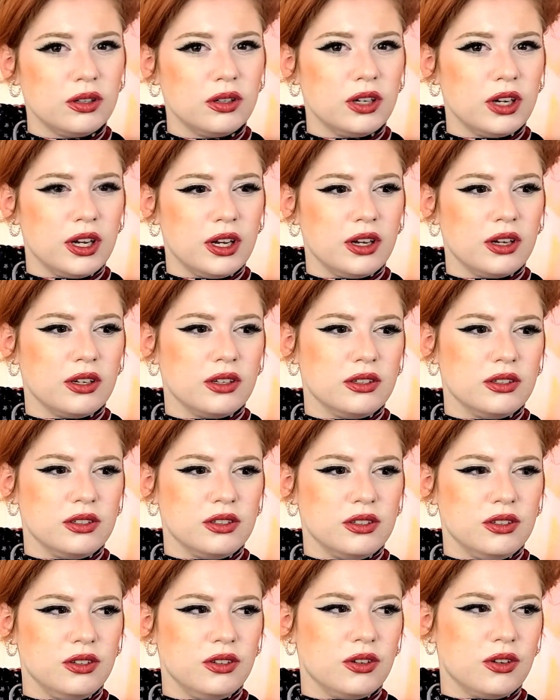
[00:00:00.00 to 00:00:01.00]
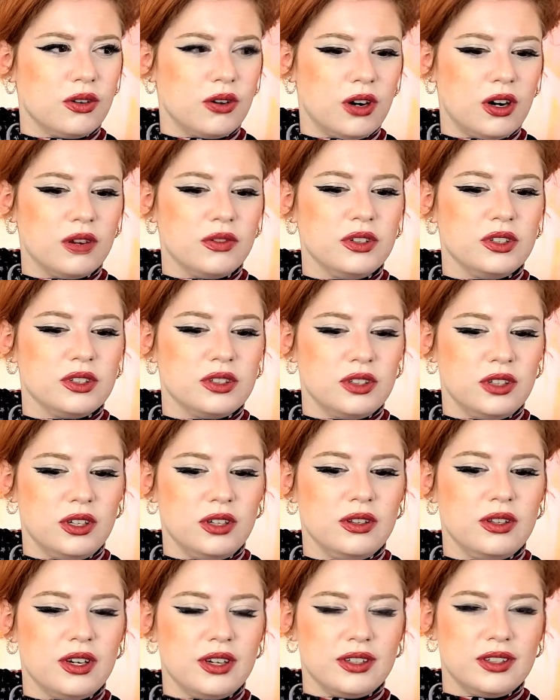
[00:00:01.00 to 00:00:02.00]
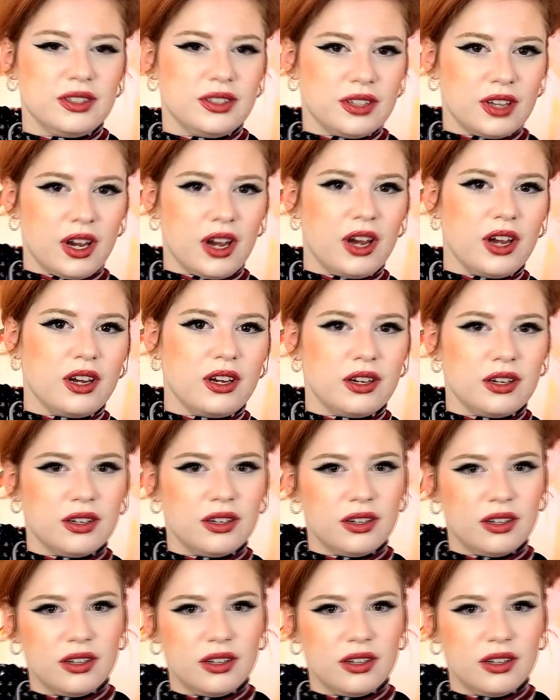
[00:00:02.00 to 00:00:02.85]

And, you know, obviously they say